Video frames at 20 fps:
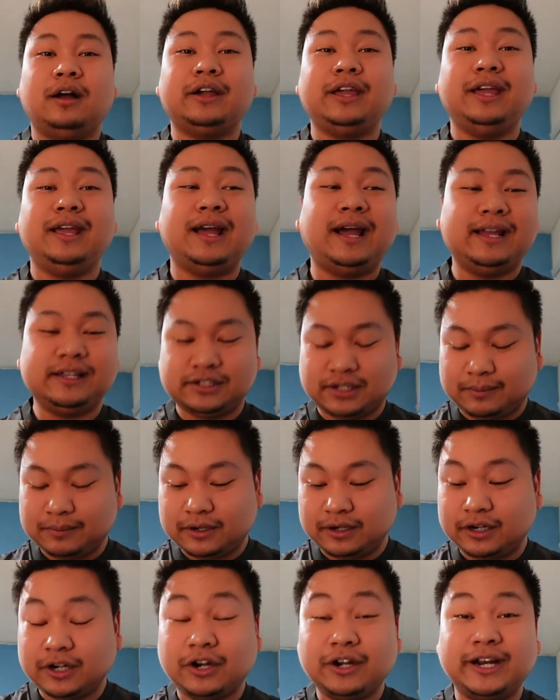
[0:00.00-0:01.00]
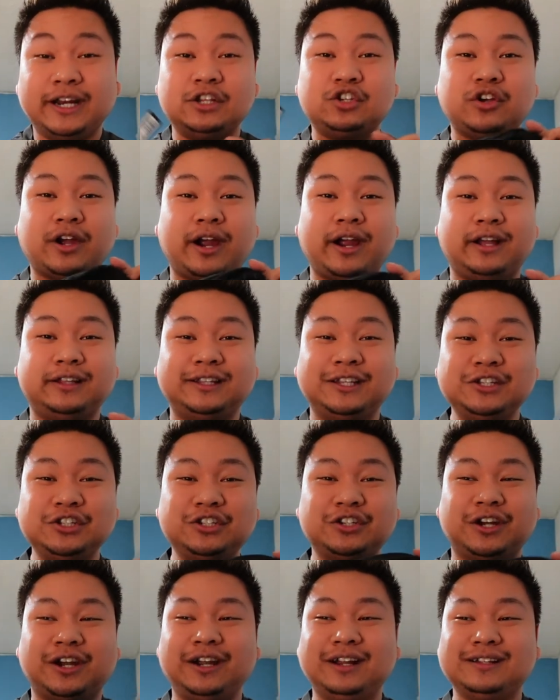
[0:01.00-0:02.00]
Okay guys, I'm gonna go ahead and try on this
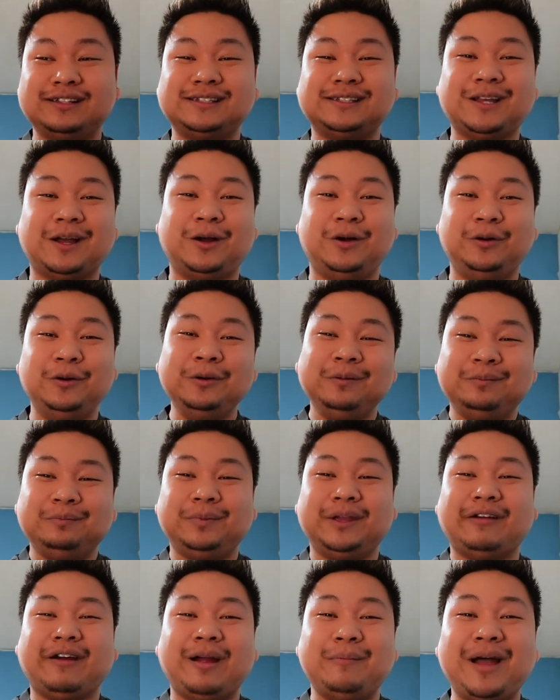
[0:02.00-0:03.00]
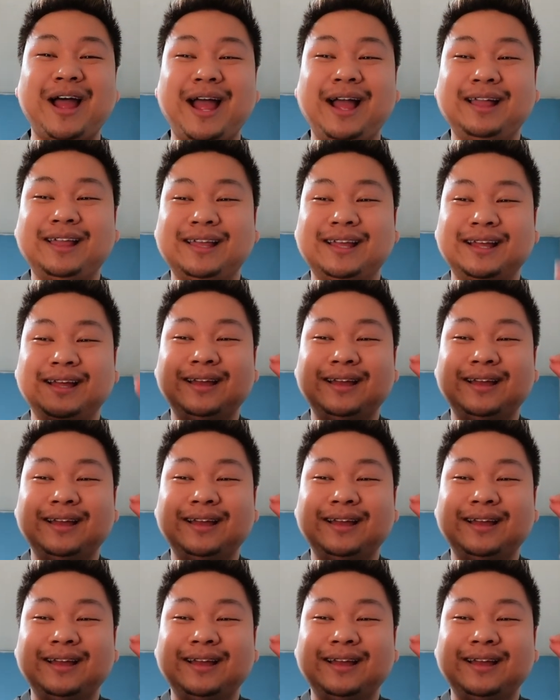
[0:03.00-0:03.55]
shirt, so be right back.